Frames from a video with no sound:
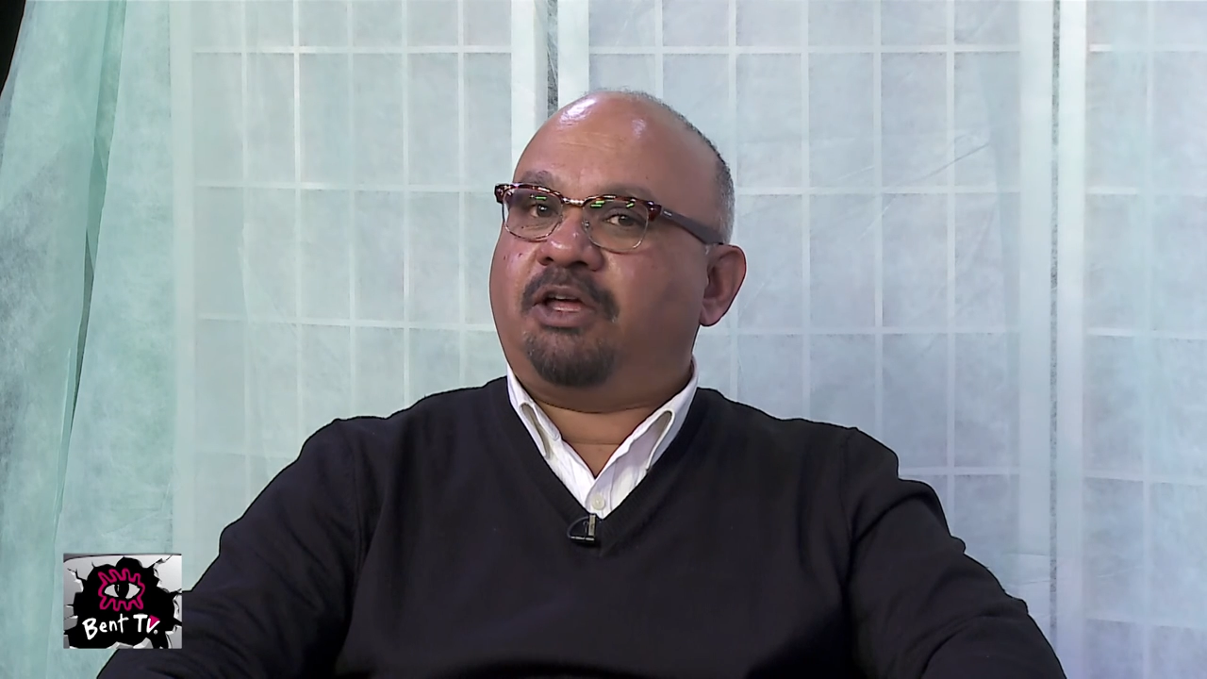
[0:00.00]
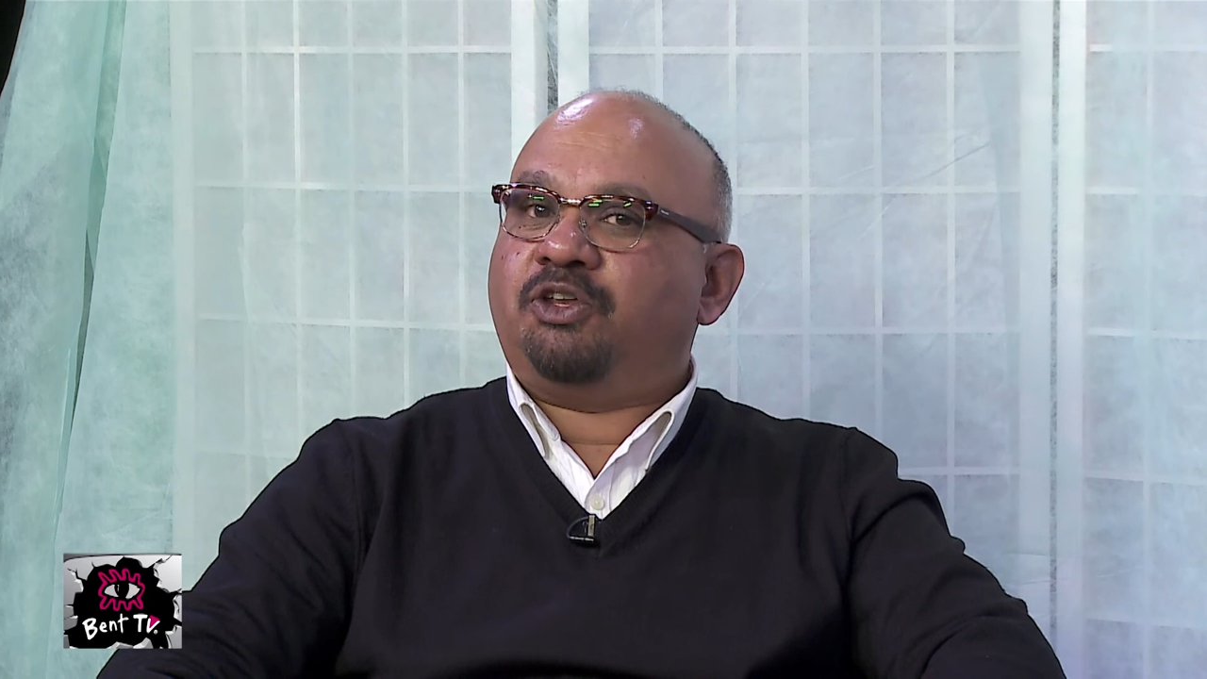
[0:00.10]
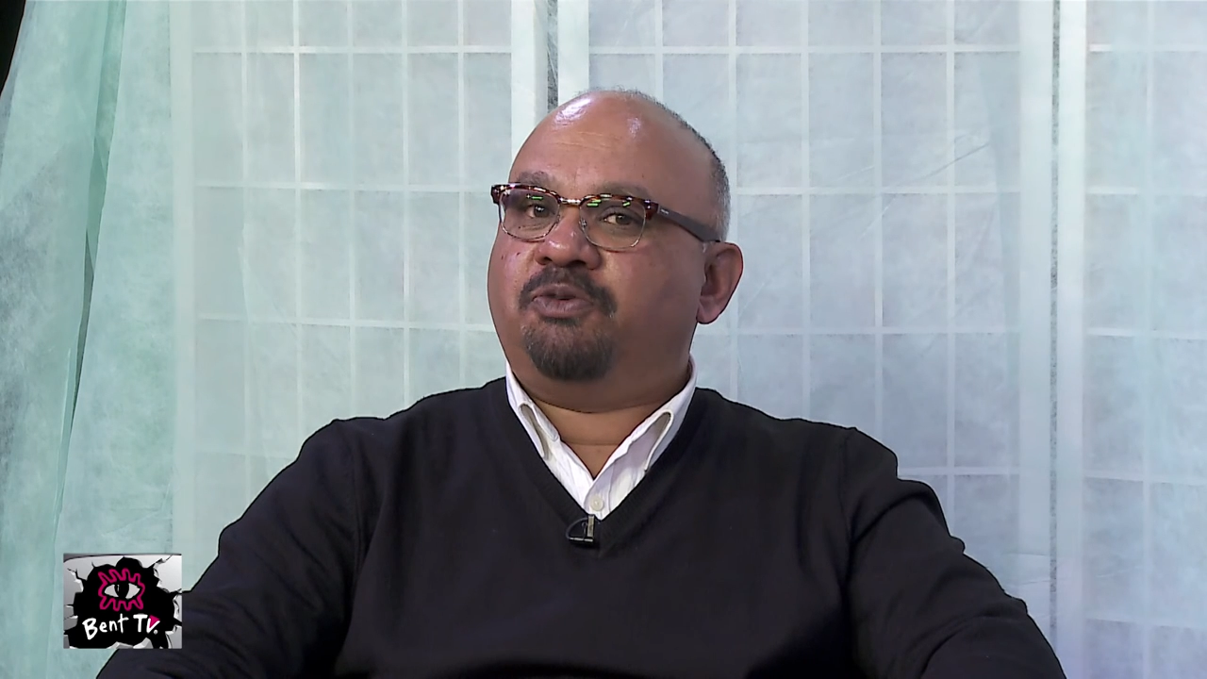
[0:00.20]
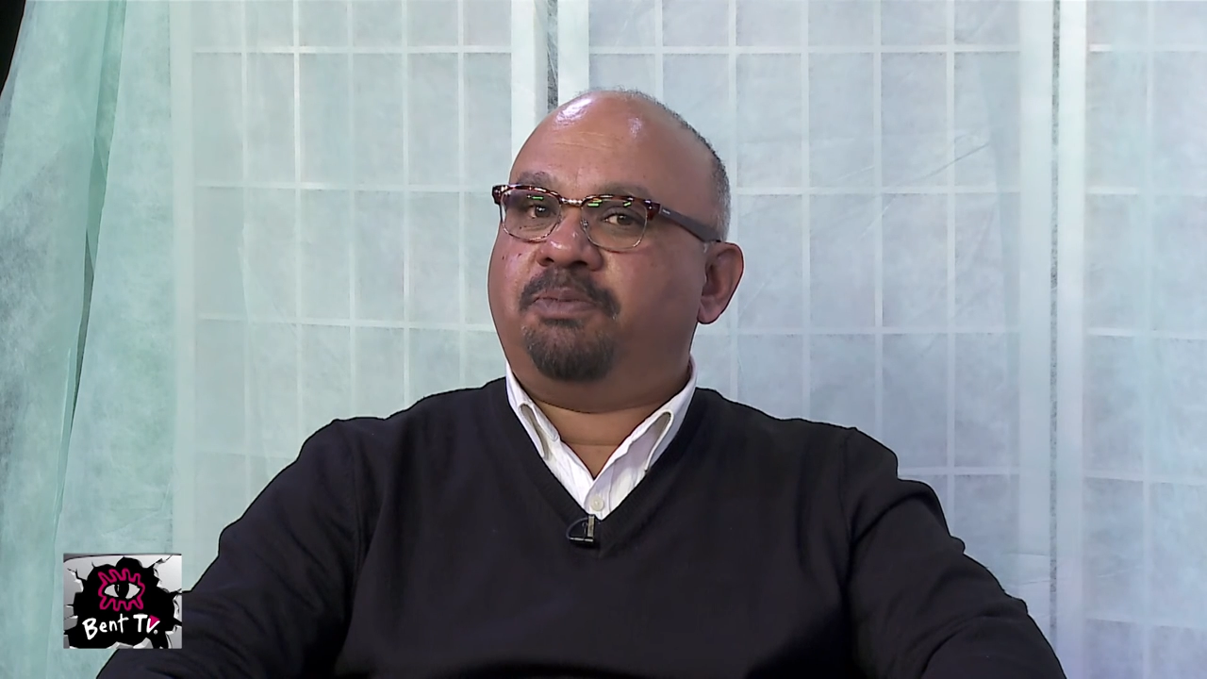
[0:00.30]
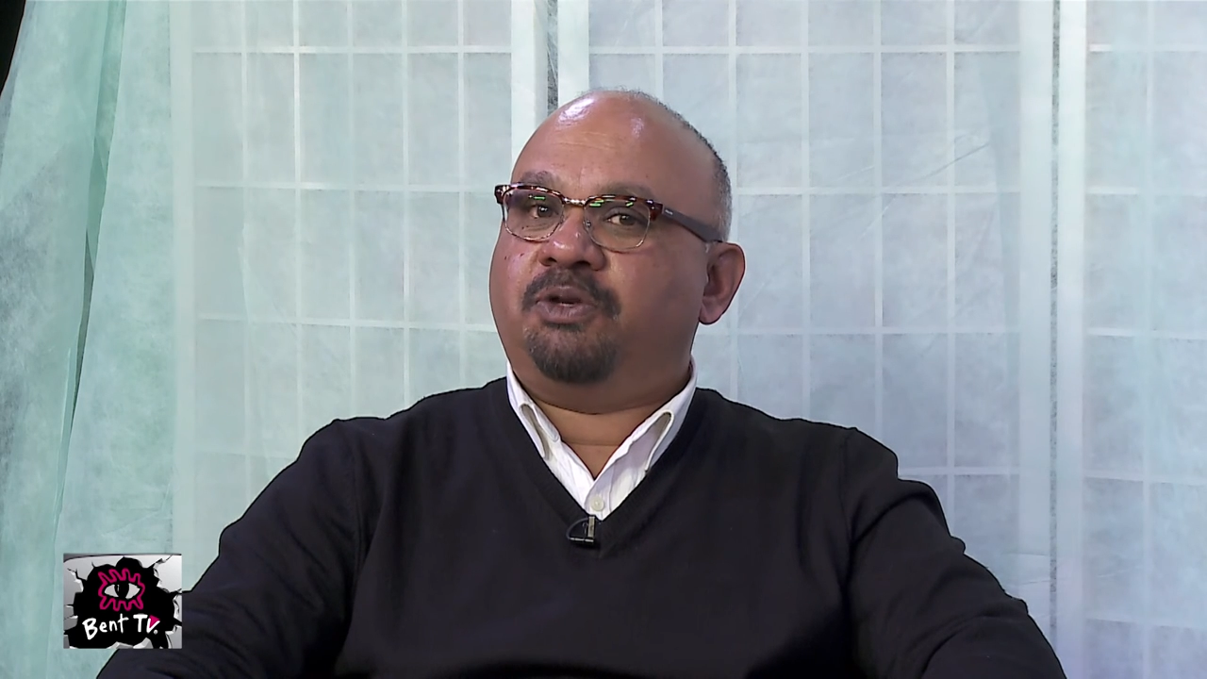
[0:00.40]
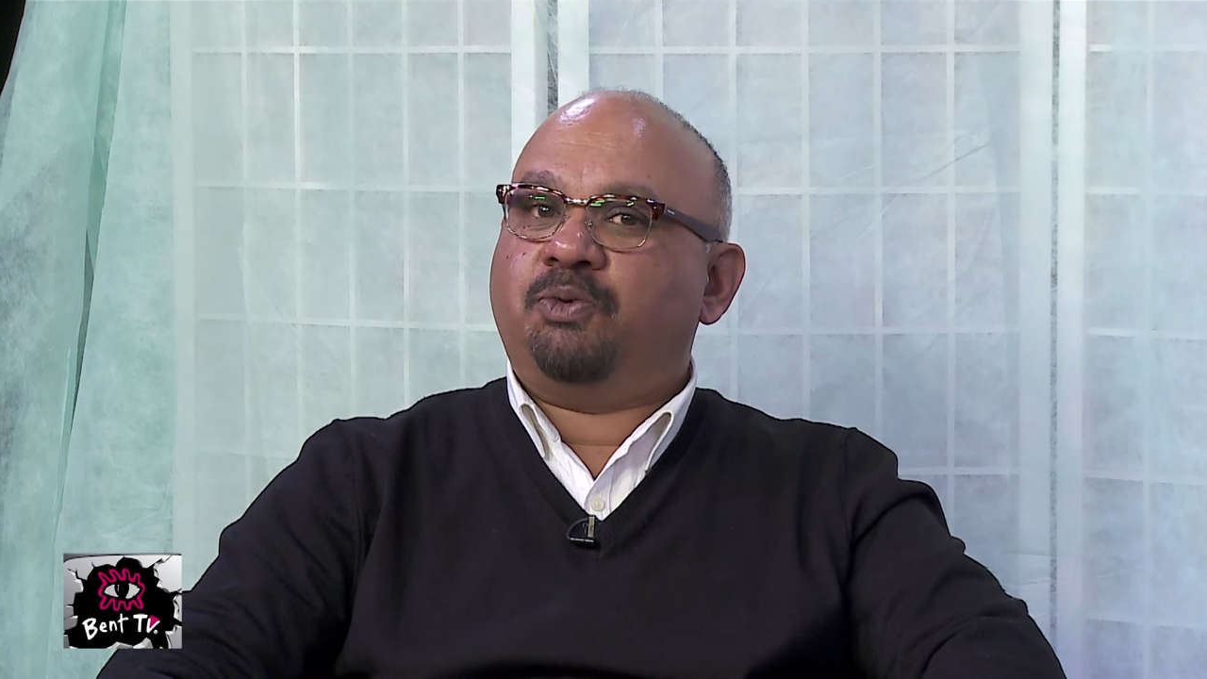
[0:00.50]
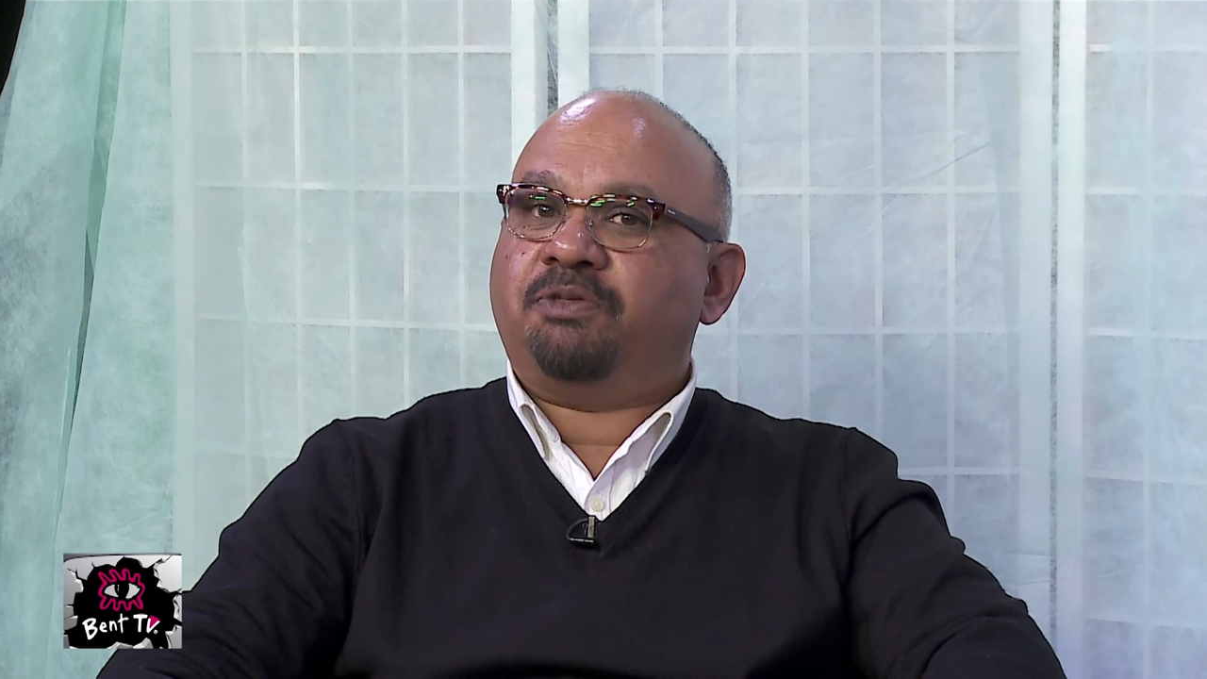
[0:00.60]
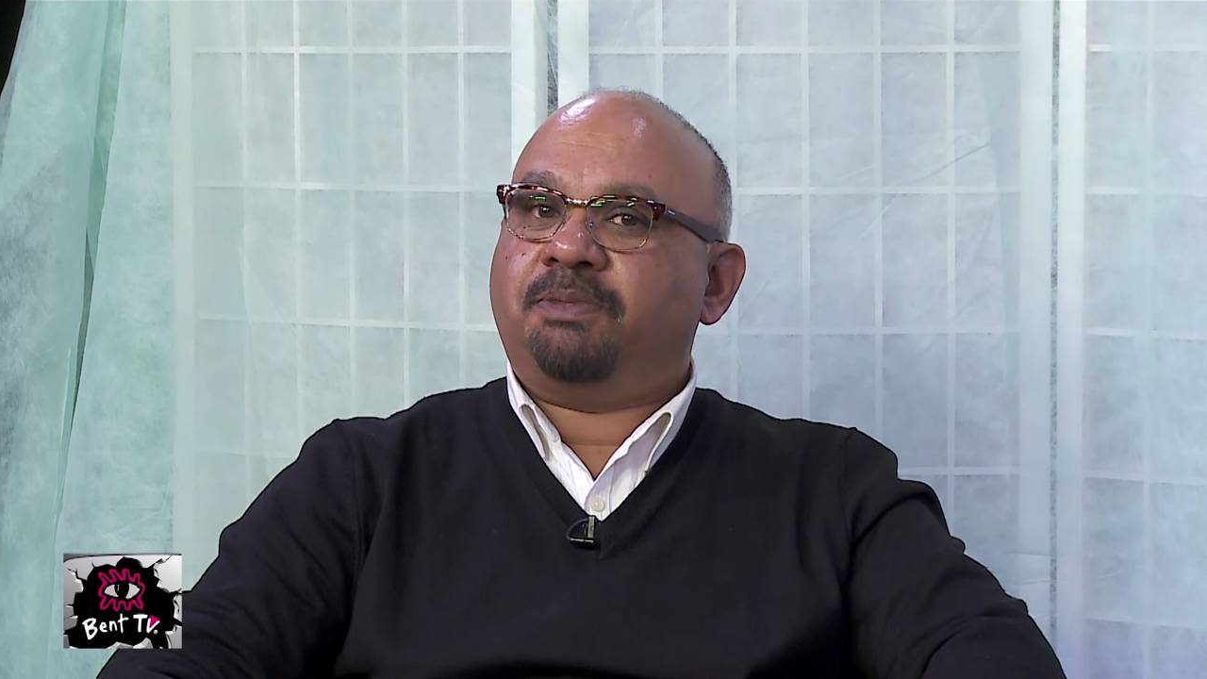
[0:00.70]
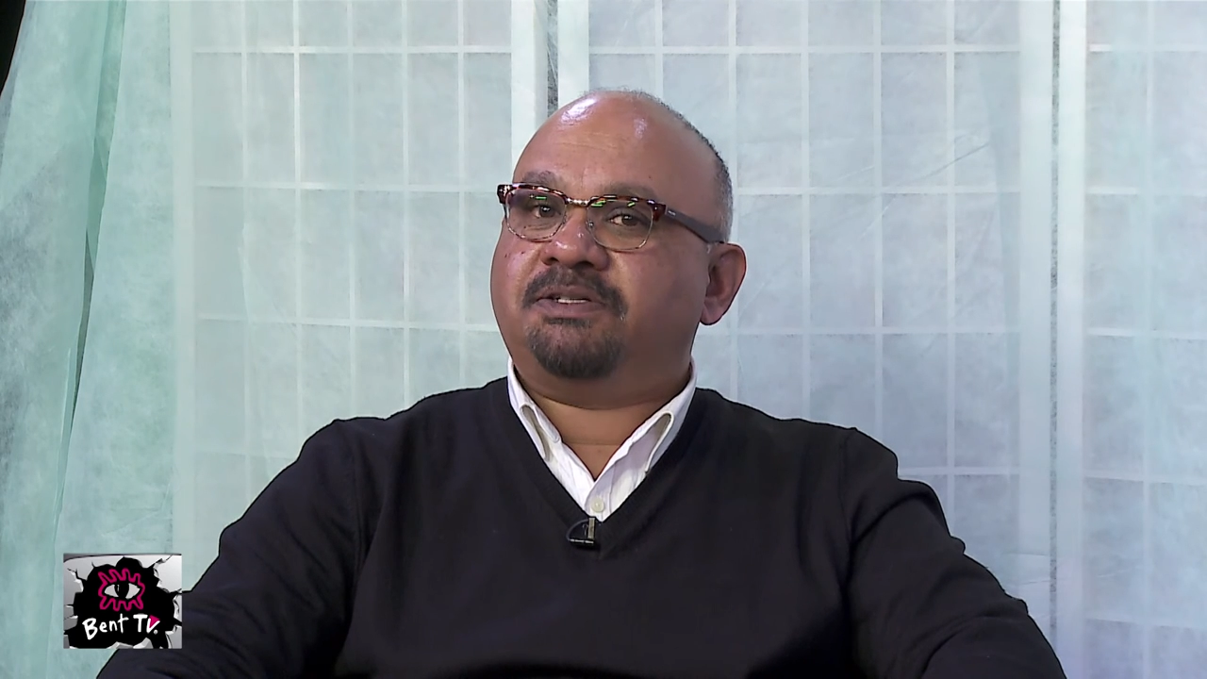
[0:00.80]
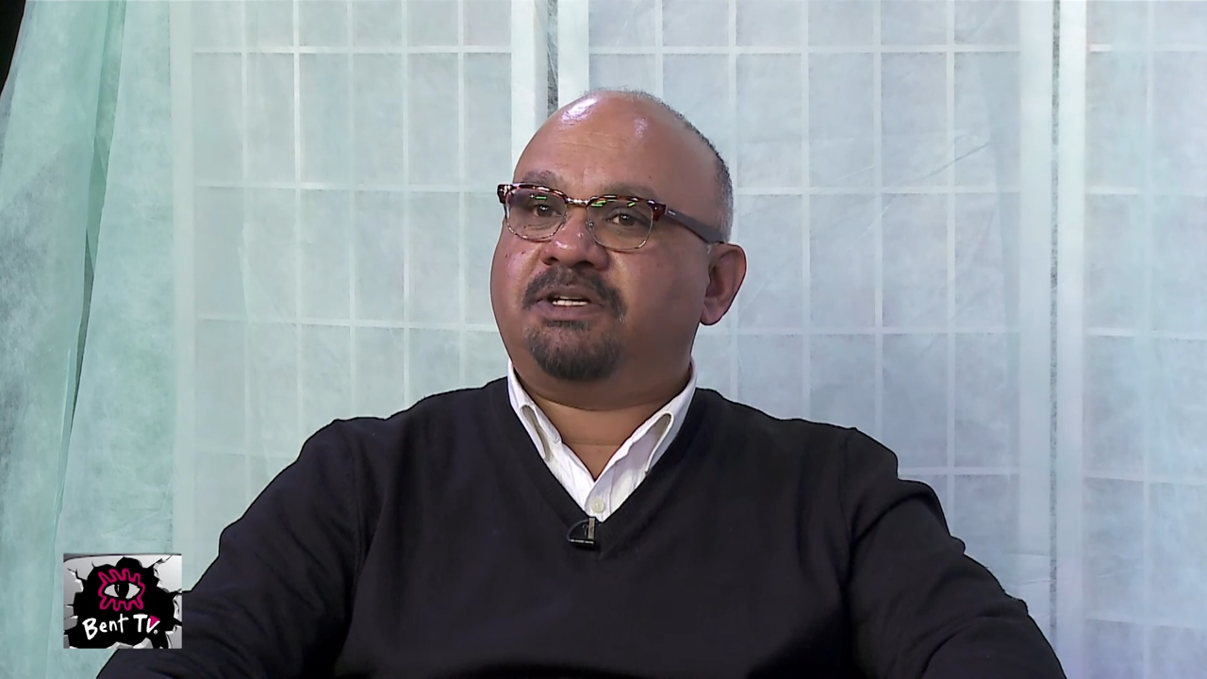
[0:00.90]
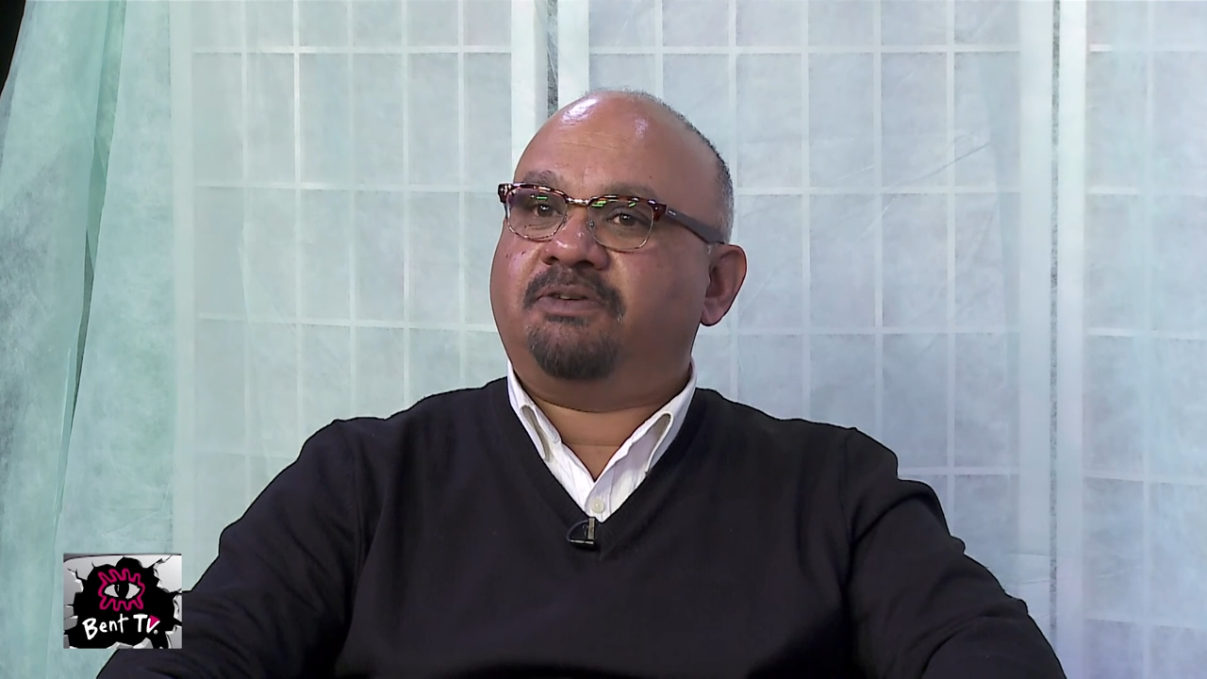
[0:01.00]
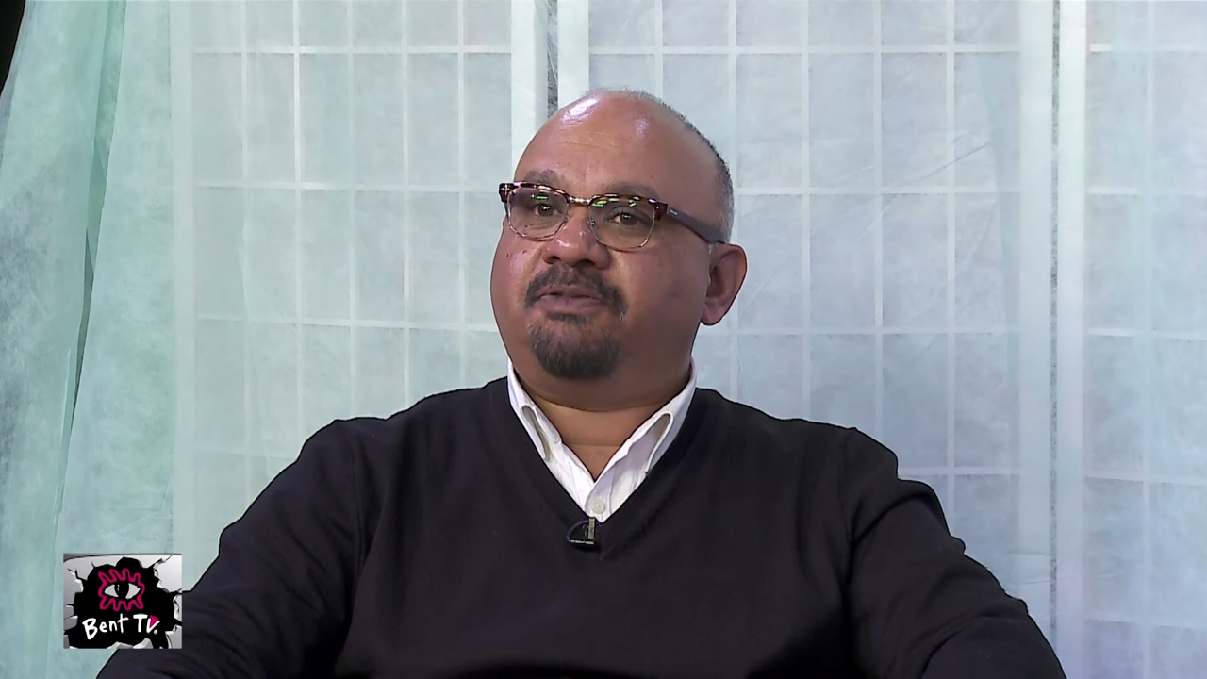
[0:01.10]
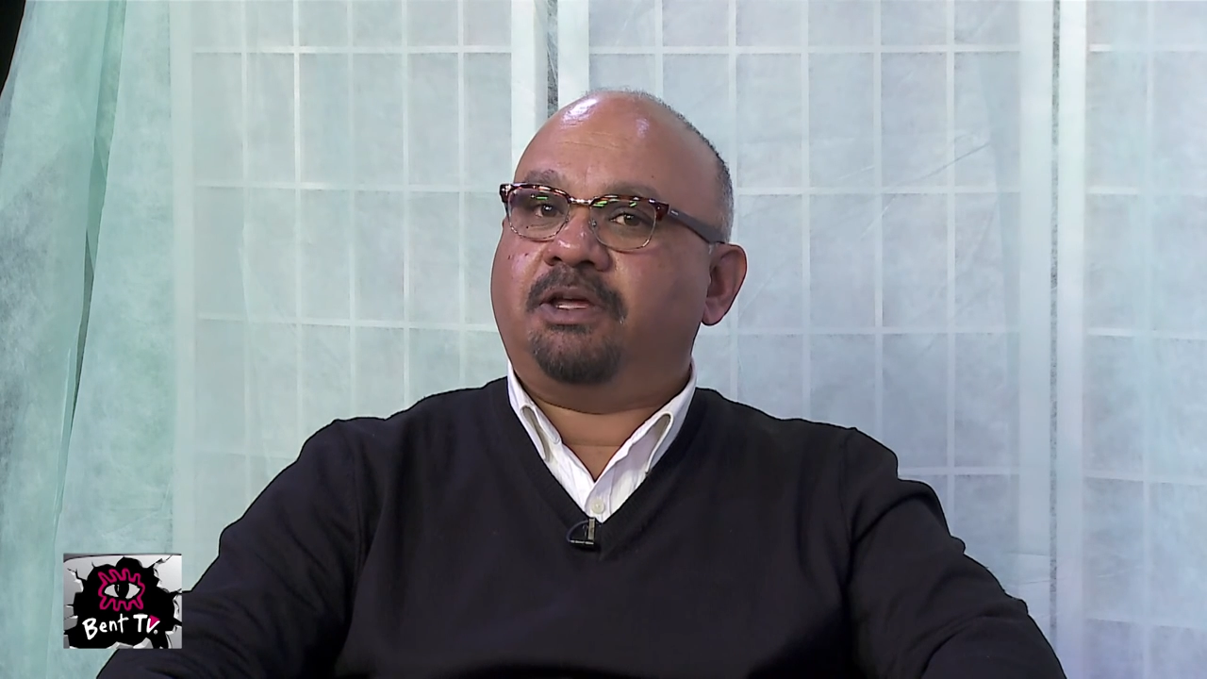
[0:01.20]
and you've been with myself